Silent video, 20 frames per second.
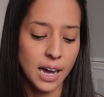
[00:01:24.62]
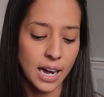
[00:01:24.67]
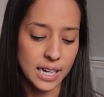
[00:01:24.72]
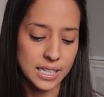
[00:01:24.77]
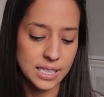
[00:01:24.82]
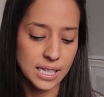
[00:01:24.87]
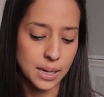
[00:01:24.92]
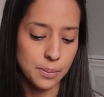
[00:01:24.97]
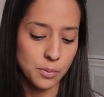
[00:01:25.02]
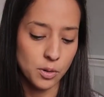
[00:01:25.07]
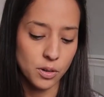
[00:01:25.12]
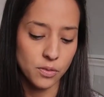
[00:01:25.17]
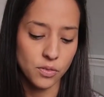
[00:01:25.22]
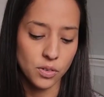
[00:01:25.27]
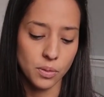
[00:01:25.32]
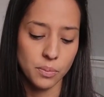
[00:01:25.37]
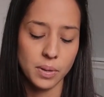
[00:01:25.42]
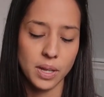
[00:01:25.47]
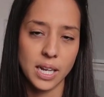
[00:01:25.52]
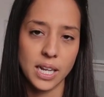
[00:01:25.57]
I time her
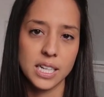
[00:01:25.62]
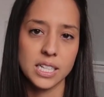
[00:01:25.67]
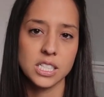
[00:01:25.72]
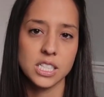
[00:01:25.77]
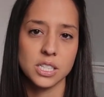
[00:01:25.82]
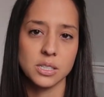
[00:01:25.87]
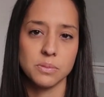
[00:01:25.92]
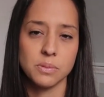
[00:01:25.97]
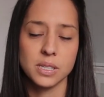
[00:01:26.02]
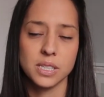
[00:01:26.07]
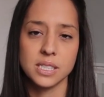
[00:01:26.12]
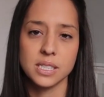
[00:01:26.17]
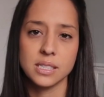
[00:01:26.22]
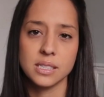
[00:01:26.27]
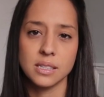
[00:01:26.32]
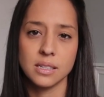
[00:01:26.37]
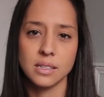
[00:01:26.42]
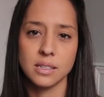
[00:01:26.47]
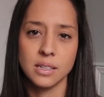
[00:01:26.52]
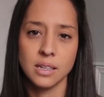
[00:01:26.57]
for a minute. She reads
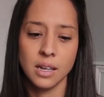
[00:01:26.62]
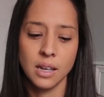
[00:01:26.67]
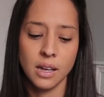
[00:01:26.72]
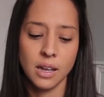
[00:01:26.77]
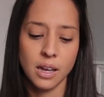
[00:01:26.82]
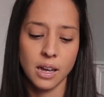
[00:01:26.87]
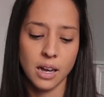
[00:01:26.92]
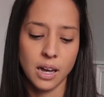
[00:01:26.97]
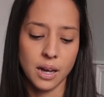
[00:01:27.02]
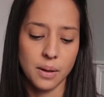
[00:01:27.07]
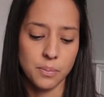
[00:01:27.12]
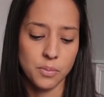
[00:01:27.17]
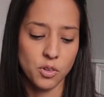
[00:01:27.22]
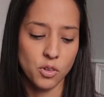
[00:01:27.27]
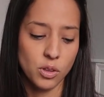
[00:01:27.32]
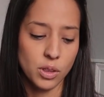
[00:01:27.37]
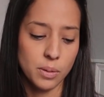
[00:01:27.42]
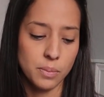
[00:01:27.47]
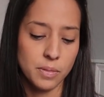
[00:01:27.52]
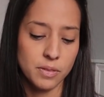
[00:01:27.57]

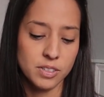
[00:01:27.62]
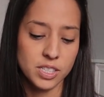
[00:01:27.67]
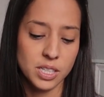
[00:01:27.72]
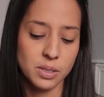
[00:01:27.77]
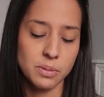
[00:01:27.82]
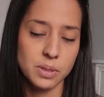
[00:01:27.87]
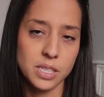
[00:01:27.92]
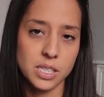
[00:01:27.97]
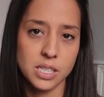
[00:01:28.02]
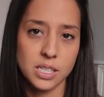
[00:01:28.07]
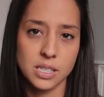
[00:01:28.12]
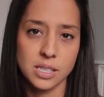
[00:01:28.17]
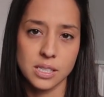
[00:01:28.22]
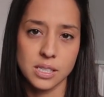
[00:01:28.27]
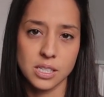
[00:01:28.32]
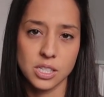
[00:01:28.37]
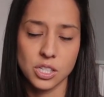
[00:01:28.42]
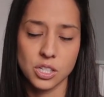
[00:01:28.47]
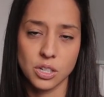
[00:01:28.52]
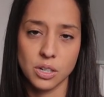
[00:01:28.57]
through them. If she reaches
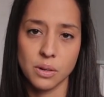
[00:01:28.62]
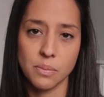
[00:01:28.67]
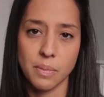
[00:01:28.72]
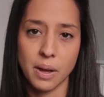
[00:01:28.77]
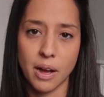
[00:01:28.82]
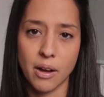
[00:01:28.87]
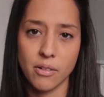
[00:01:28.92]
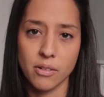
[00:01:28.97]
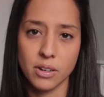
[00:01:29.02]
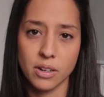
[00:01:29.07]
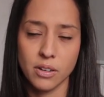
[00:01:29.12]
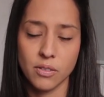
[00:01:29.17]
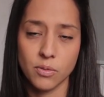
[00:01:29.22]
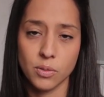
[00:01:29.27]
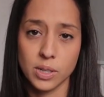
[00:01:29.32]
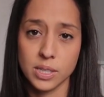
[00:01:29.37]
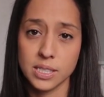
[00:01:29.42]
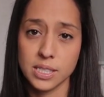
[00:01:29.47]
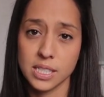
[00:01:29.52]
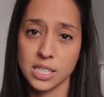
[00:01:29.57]
the certain amount of
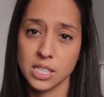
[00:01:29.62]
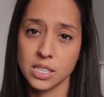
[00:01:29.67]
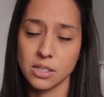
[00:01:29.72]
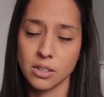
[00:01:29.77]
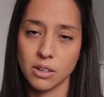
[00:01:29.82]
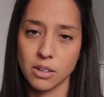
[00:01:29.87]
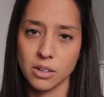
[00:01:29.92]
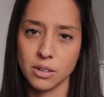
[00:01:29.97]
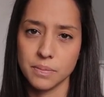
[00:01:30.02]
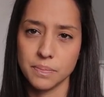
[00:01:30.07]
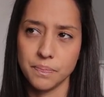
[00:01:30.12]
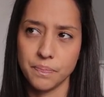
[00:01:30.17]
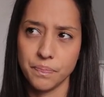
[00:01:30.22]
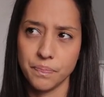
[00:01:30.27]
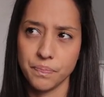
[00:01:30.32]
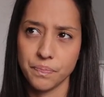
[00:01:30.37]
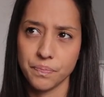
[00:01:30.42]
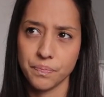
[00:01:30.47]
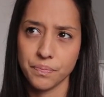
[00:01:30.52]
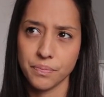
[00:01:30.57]
words,
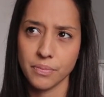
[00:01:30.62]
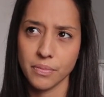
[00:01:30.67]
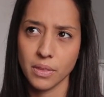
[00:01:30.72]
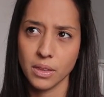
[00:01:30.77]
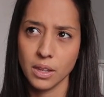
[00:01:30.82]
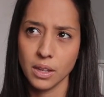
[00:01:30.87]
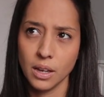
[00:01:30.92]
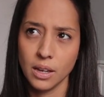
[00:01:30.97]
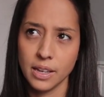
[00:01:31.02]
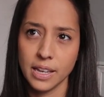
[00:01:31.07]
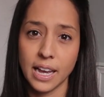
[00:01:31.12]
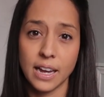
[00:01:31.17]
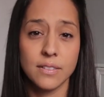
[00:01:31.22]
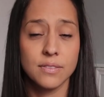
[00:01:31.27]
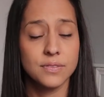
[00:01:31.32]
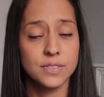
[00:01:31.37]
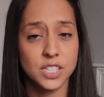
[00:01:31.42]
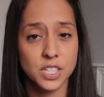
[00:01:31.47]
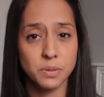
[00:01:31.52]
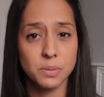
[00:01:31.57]

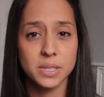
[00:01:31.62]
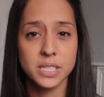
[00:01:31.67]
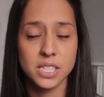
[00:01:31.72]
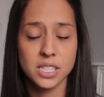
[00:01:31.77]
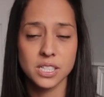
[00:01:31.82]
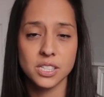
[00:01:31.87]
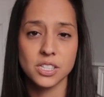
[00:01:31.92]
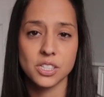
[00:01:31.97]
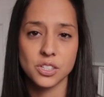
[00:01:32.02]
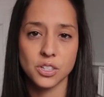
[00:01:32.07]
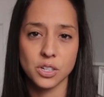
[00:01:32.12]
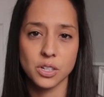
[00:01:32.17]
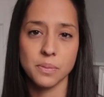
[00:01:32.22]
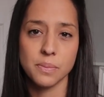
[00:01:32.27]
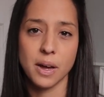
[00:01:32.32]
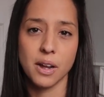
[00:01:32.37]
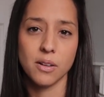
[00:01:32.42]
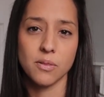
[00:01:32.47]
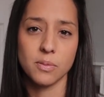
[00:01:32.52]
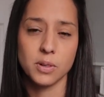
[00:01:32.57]
if she reaches a certain
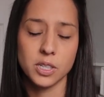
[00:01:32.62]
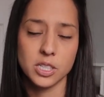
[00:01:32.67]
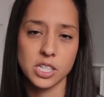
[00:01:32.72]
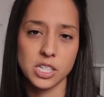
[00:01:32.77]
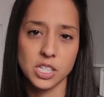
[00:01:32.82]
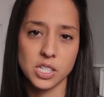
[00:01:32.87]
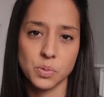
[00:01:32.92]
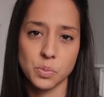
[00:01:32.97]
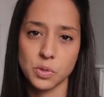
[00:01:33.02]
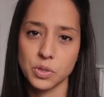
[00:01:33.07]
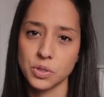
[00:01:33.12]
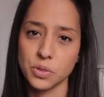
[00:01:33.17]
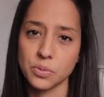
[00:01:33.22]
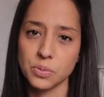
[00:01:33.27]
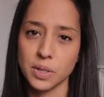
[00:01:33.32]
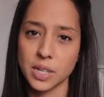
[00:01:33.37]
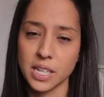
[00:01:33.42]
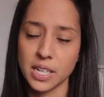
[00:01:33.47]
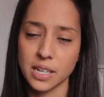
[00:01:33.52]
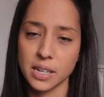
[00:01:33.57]
amount of words she's supposed to
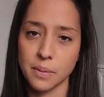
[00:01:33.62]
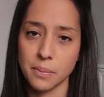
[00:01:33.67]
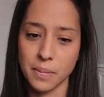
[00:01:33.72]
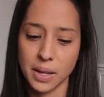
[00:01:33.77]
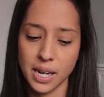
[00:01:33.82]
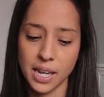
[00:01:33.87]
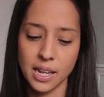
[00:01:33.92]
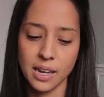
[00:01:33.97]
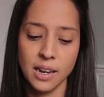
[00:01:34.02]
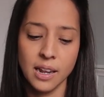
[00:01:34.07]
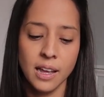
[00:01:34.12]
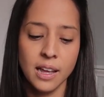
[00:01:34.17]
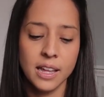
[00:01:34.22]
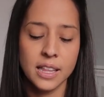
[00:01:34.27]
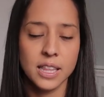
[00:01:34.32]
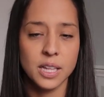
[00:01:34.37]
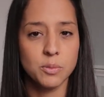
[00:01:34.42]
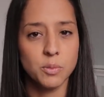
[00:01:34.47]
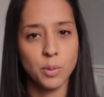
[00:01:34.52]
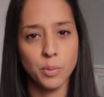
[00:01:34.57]
read in a minute,
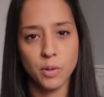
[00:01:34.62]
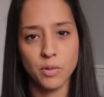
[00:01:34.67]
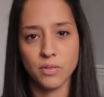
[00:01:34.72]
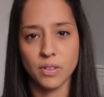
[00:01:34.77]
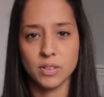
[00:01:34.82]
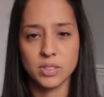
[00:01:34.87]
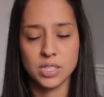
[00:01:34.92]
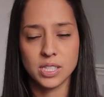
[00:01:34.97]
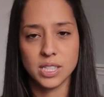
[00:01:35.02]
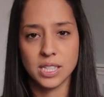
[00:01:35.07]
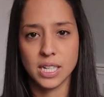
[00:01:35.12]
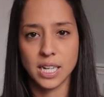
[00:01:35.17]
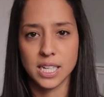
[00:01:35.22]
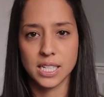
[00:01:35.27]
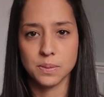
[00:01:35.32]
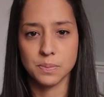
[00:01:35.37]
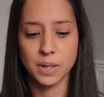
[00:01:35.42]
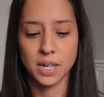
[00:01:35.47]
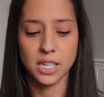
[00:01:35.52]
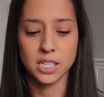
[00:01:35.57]
then we move on to the
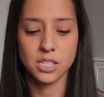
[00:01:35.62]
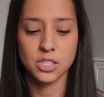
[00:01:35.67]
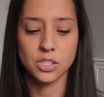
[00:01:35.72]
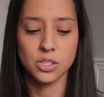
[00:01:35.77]
next page.